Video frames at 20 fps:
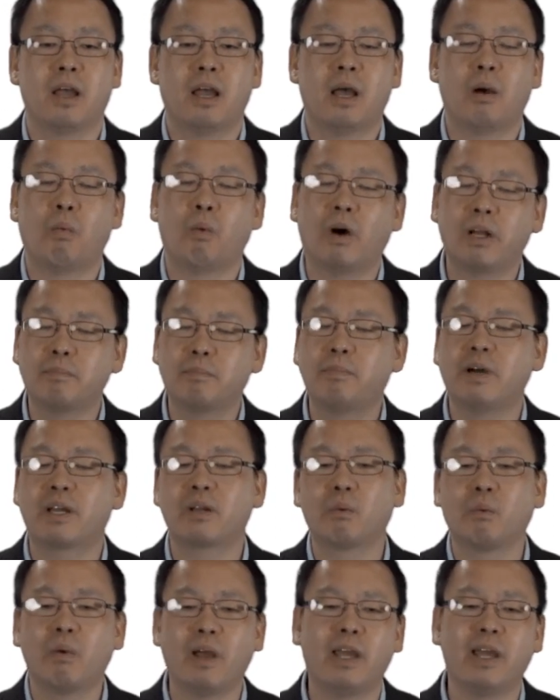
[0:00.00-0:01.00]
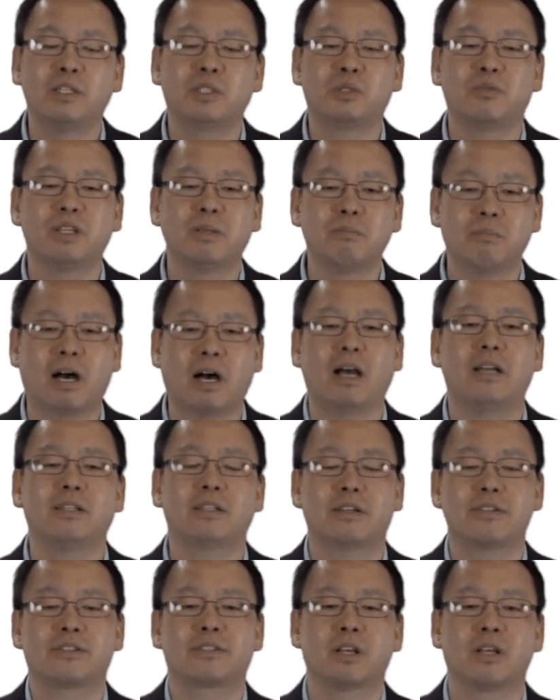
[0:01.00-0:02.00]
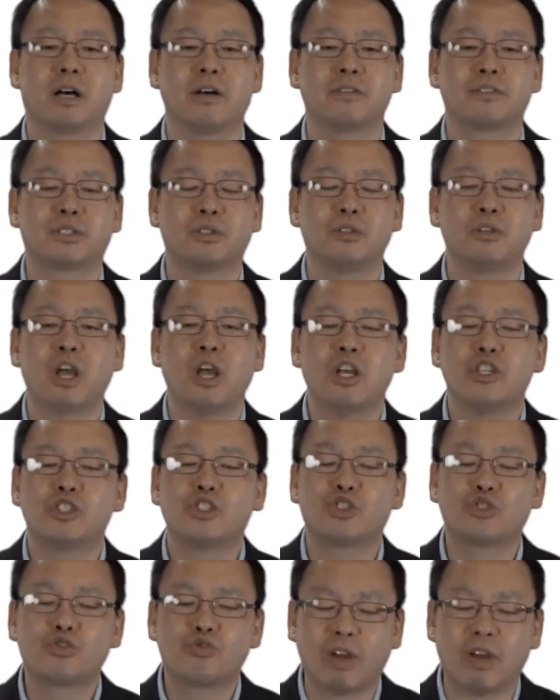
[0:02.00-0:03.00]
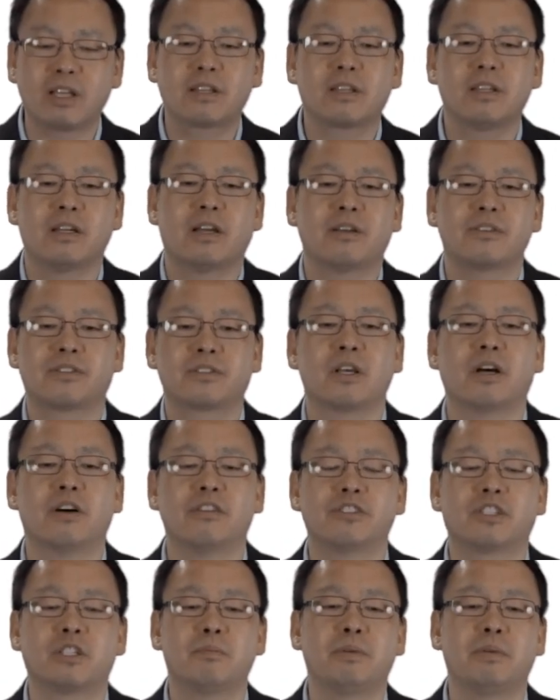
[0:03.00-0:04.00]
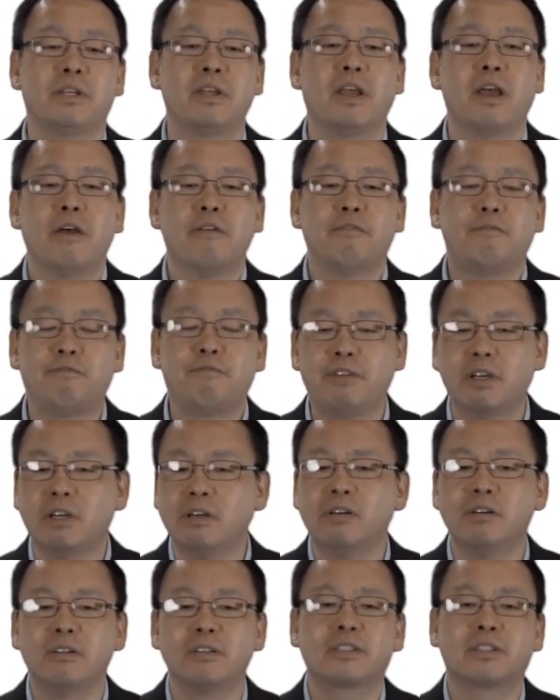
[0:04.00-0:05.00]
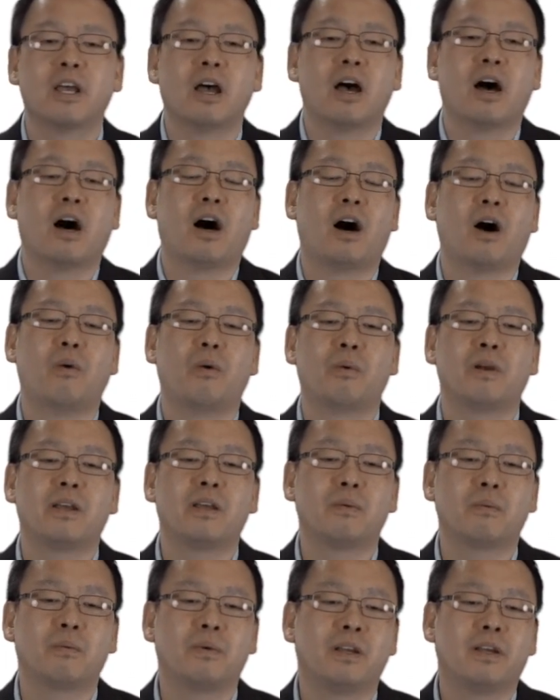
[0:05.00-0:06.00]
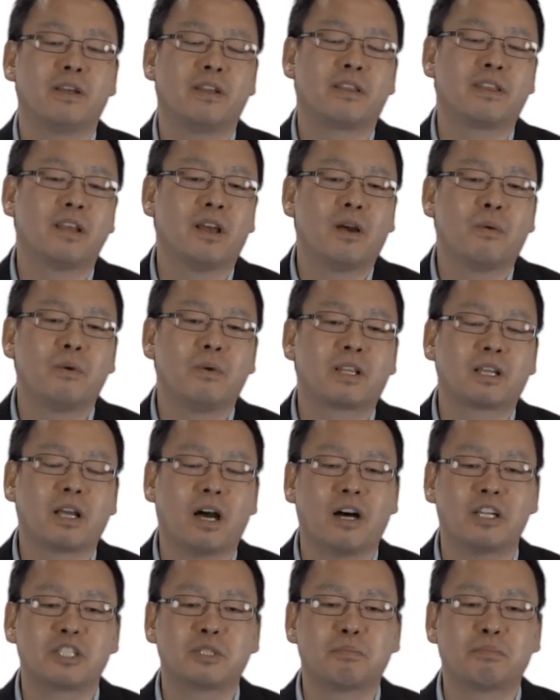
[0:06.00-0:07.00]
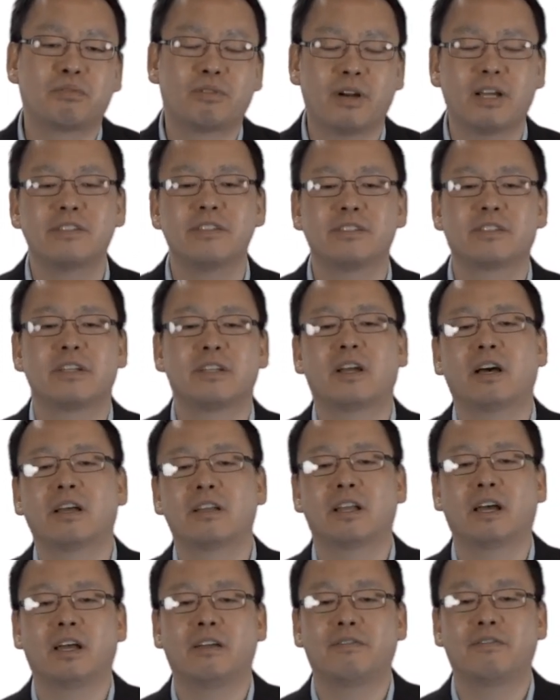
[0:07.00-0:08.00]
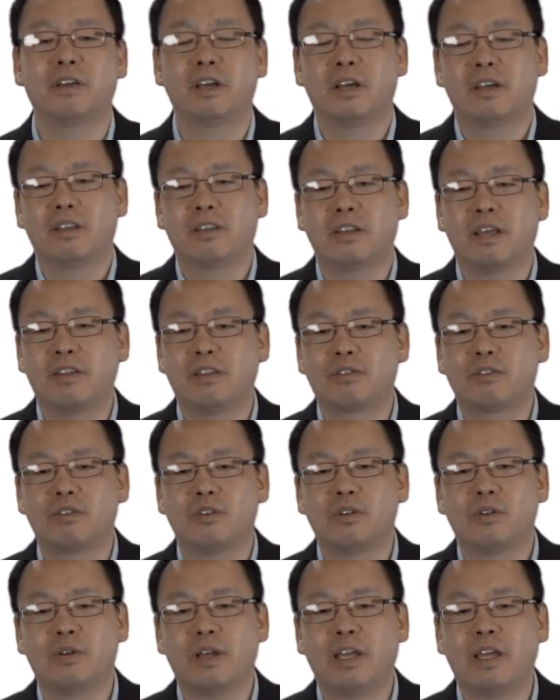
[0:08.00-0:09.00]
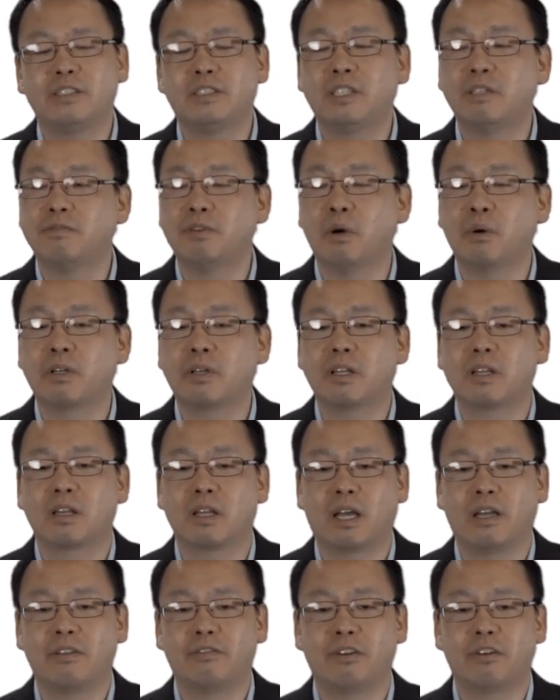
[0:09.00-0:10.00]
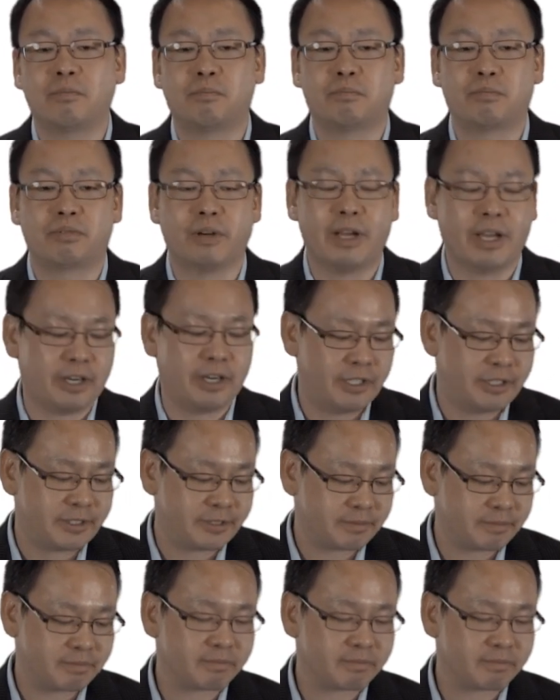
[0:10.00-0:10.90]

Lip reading: And what better way to remind ourselves, to strengthen ourselves, to be filled with God's presence in our life than through a devoted life of prayer.